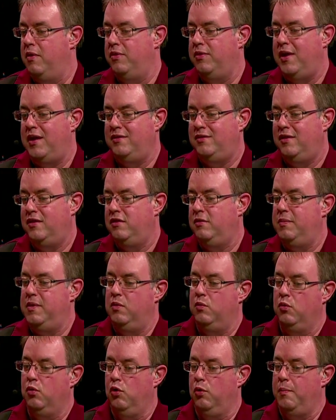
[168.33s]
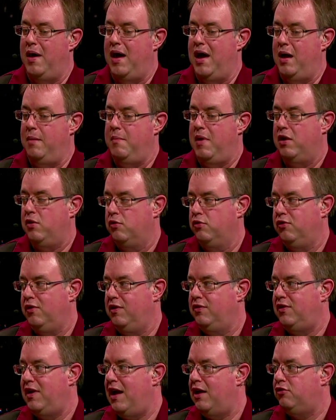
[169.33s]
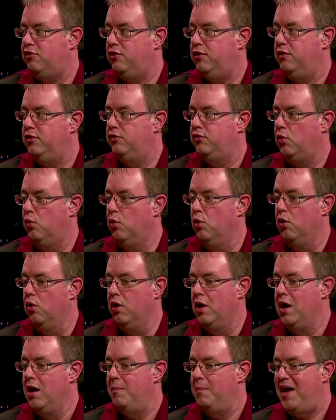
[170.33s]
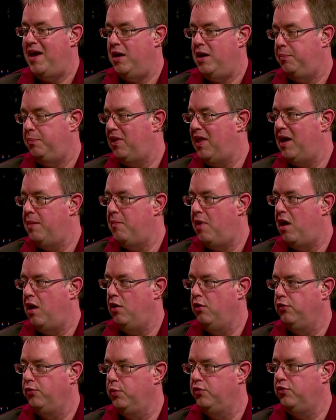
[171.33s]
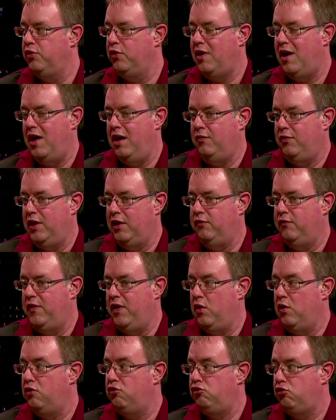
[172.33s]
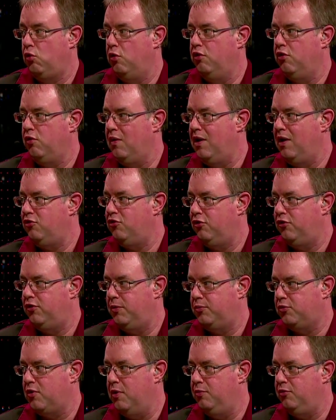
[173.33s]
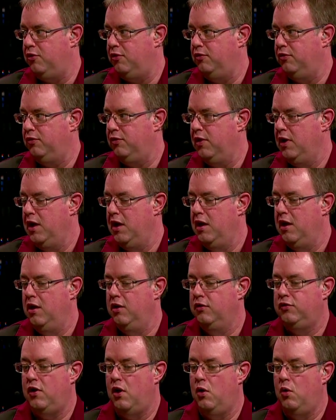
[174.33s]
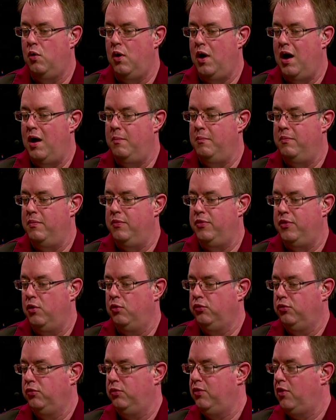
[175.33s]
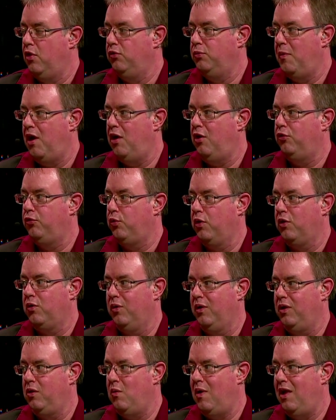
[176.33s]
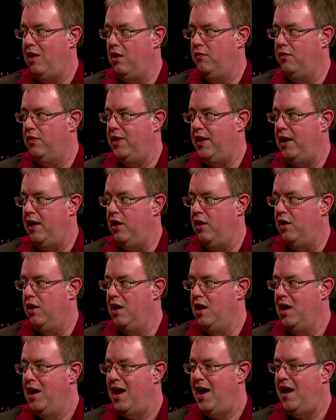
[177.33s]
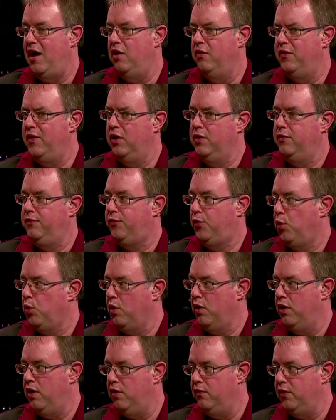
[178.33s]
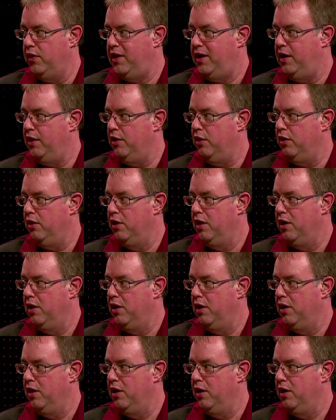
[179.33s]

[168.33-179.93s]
They tend to be ruled by microtransactions or pay-to-play models, which are kind of like very short duration subscriptions. So those models work really well over there and are very foreign over here.